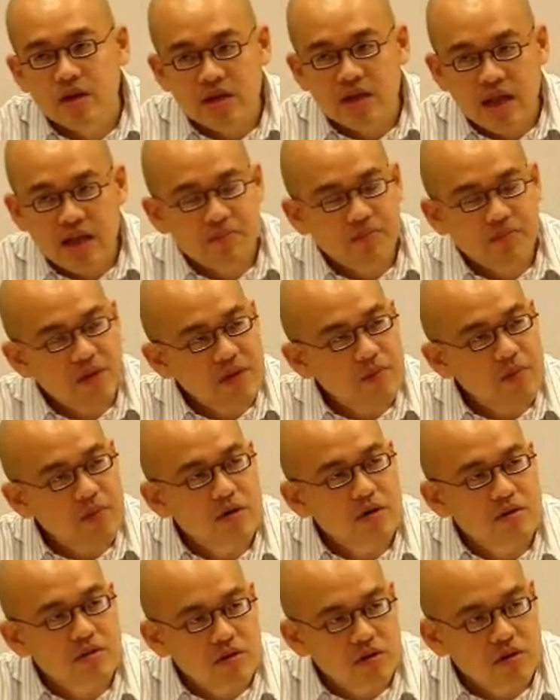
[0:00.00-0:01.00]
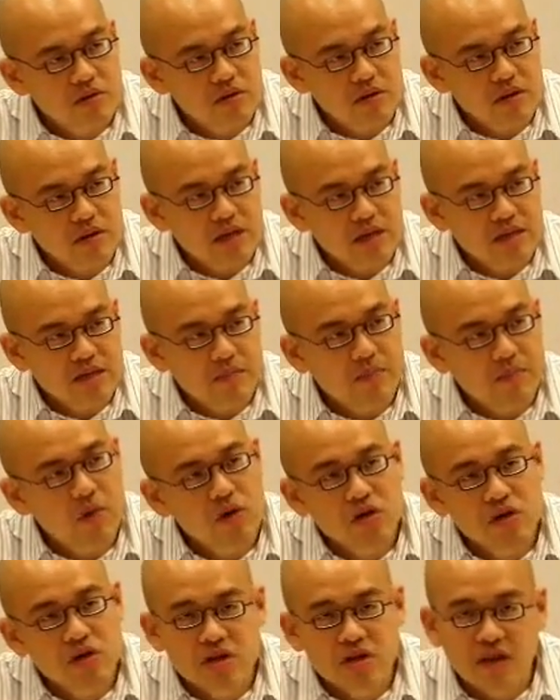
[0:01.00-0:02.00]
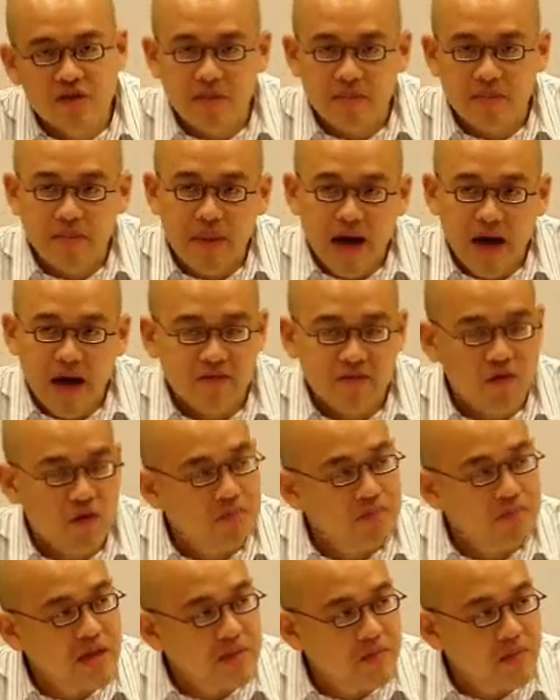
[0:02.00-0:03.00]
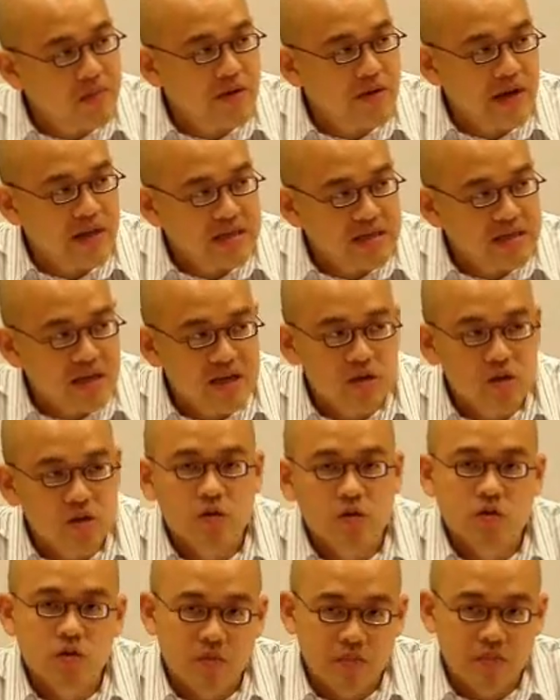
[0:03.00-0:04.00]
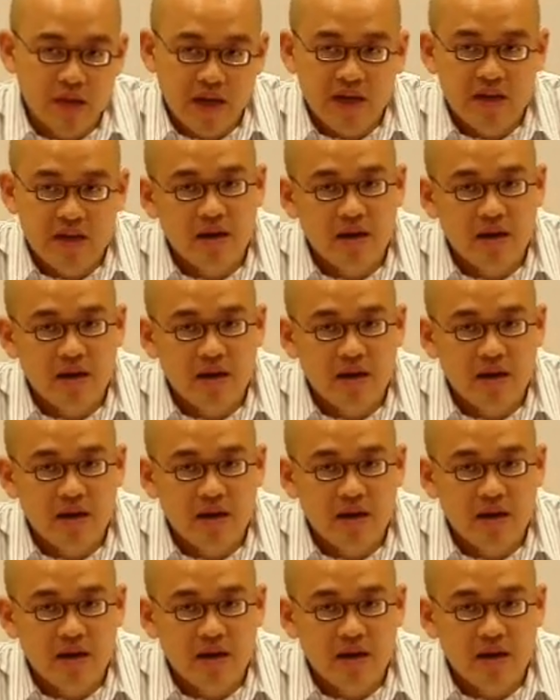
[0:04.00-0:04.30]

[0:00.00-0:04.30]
And people, it's important to give a part for people and CSOs to